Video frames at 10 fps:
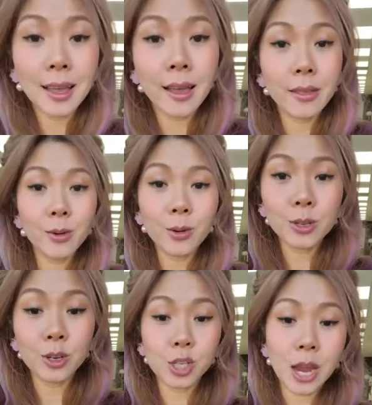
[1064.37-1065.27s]
uh,
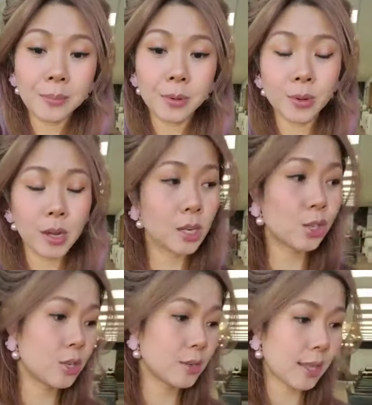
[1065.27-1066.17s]
those are shampoo
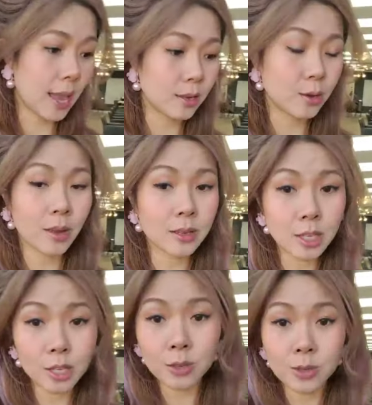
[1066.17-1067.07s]
conditioners that you can
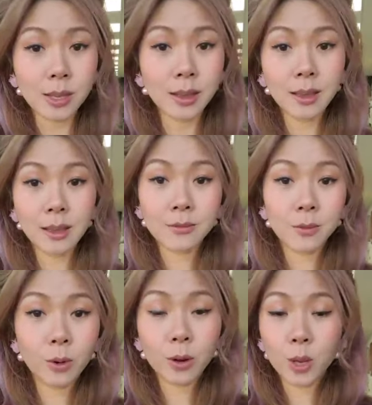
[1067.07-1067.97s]
use
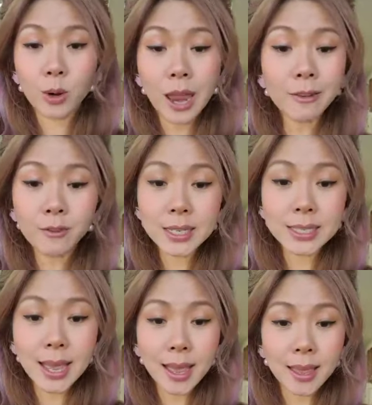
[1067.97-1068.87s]
for your
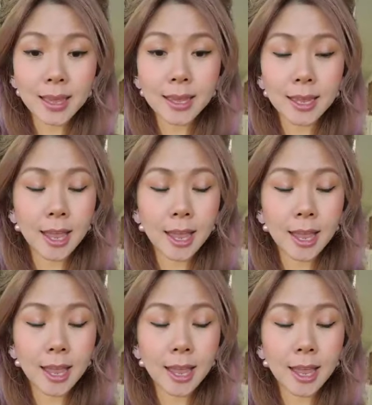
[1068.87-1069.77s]
everyday
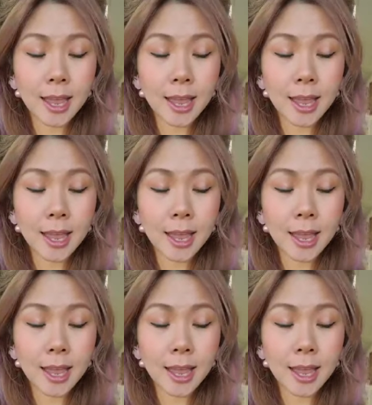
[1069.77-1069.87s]
um,